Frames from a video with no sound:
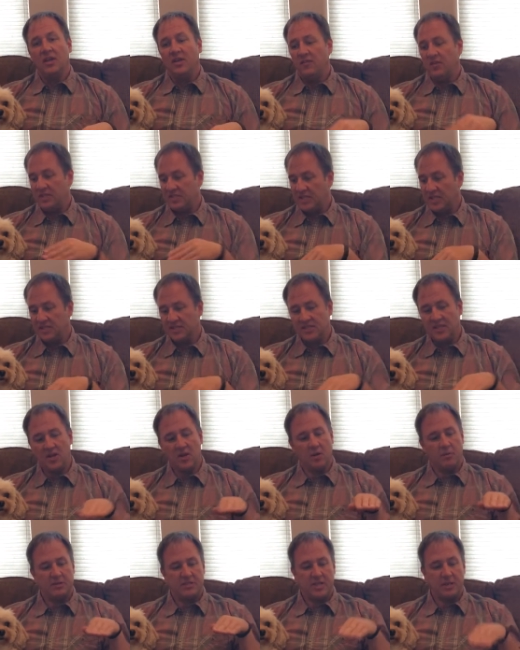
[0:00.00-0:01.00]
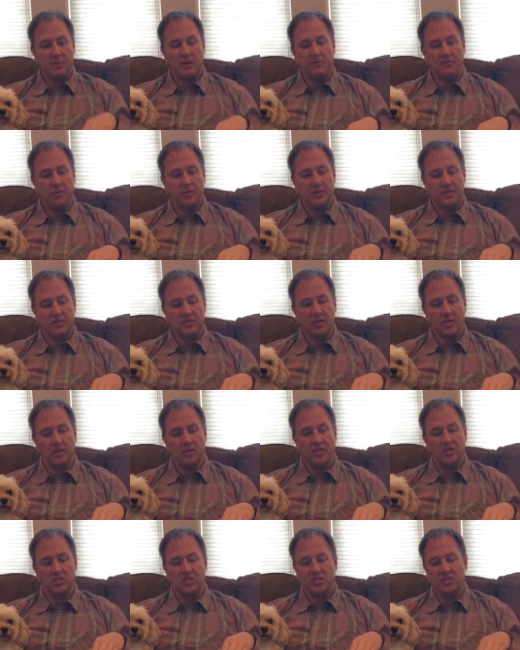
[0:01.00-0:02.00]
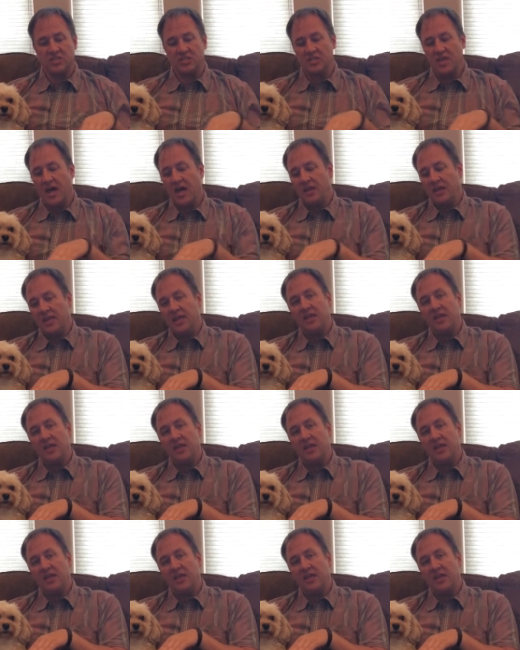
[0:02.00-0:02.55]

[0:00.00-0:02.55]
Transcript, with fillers: if he sits here, I'm going to take my foot that's on the leash and slide